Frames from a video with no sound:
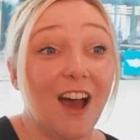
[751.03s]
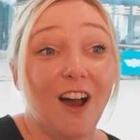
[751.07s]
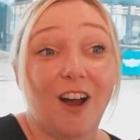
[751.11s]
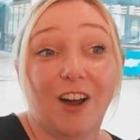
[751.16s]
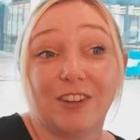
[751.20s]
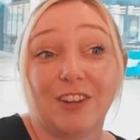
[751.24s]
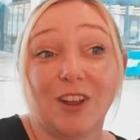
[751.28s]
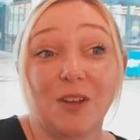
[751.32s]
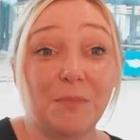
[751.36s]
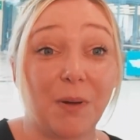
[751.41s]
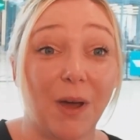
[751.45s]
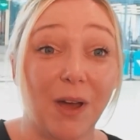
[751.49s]

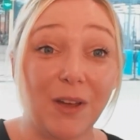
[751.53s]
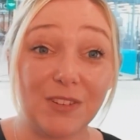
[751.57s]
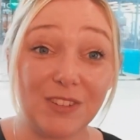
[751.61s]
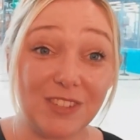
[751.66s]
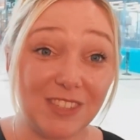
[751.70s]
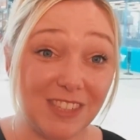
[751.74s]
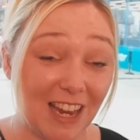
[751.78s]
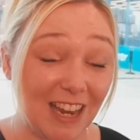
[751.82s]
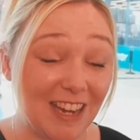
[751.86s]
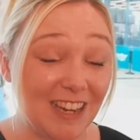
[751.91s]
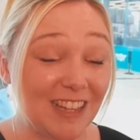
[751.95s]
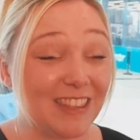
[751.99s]
I don't
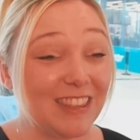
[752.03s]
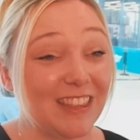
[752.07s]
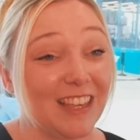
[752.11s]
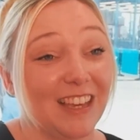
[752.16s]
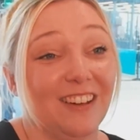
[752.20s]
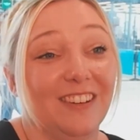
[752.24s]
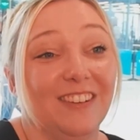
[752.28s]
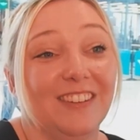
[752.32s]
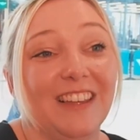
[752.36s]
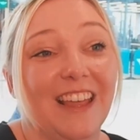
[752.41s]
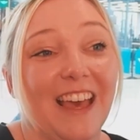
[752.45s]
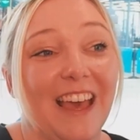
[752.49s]
post
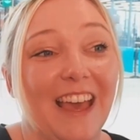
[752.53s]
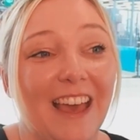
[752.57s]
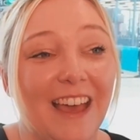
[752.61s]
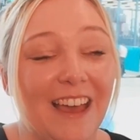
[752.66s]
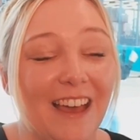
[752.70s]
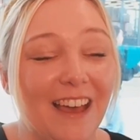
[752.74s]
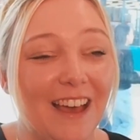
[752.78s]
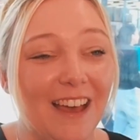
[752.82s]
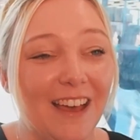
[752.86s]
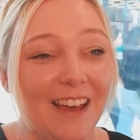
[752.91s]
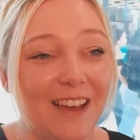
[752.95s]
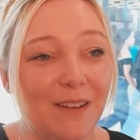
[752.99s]
anything on
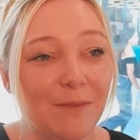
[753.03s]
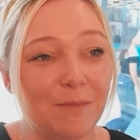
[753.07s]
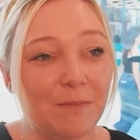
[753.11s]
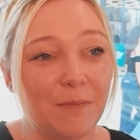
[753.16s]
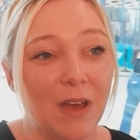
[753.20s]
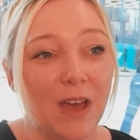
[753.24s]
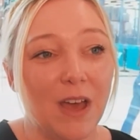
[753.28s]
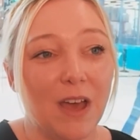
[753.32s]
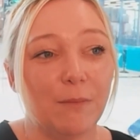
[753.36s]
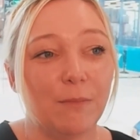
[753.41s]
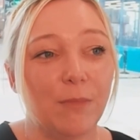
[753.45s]
there,